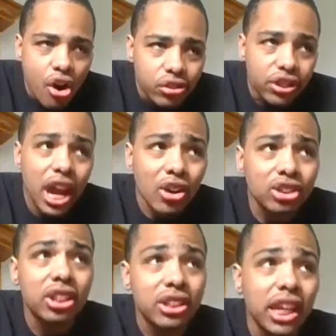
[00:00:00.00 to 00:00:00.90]
they
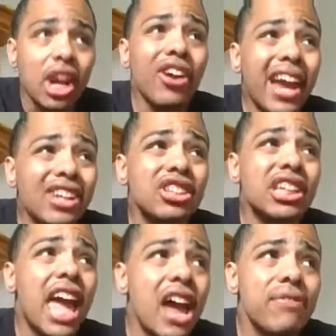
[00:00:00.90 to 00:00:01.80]
actually, they are actually
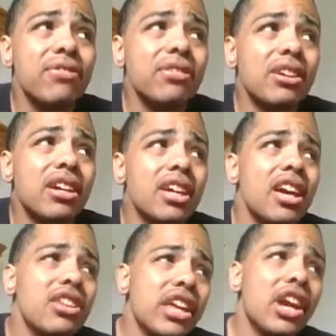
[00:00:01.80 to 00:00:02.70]
have
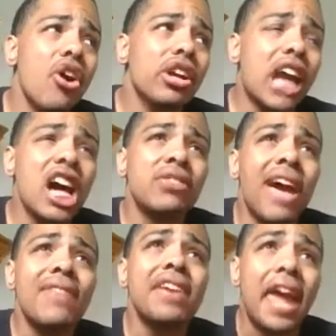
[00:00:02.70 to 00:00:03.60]
they are kind of
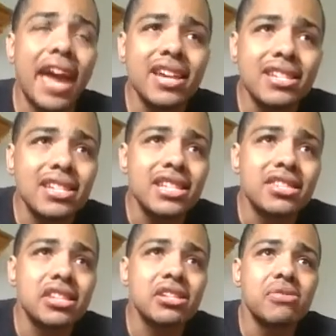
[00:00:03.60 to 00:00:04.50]
heavy handed in
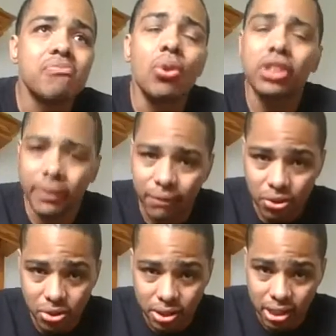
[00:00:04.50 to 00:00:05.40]
the
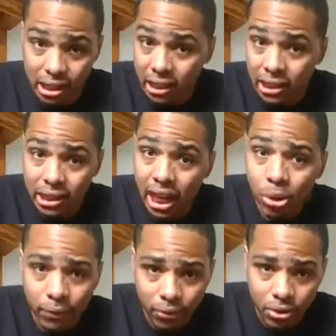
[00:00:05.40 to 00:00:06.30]
multiverse in the
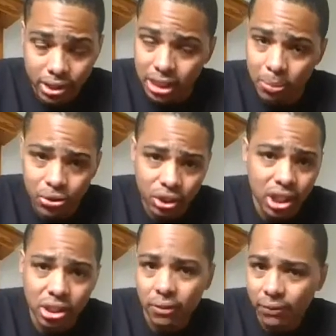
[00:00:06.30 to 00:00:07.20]
Arrowverse,
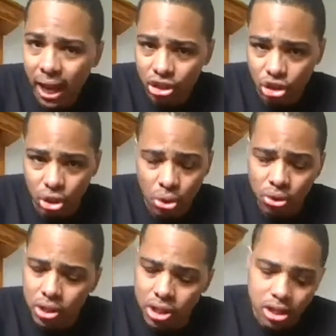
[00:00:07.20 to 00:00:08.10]
especially the Flash show.
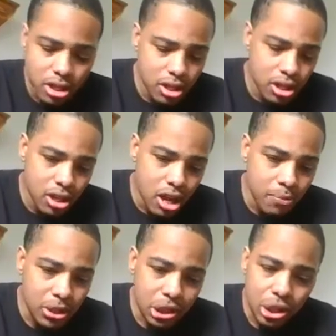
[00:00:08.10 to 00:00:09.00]
I
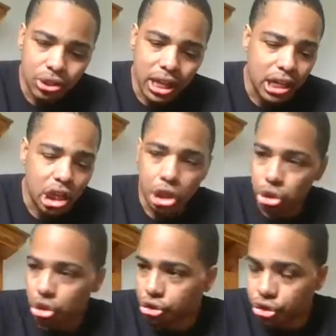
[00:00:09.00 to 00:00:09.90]
mean, there's like
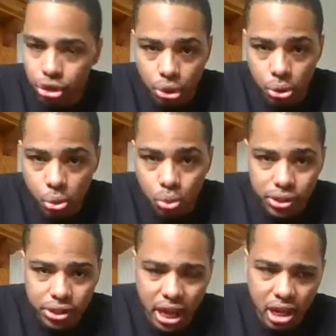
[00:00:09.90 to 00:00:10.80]
Earth 2, which
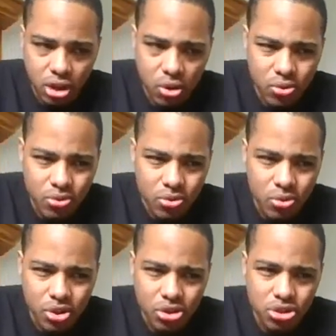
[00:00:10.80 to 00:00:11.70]
is like
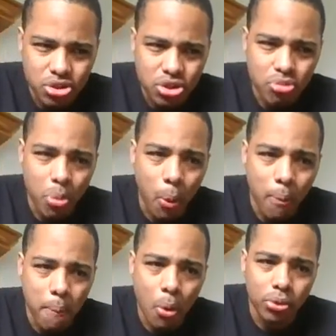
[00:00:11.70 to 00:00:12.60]
the
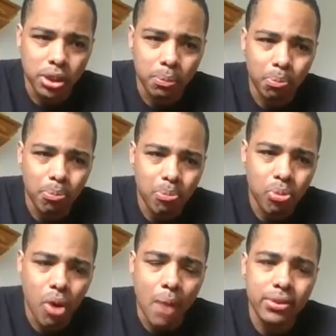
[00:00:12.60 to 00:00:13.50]
most
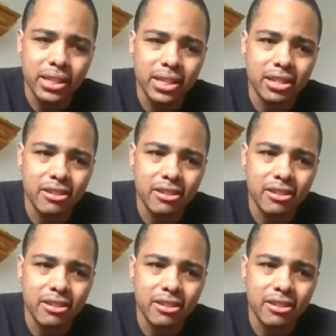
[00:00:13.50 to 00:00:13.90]
prominent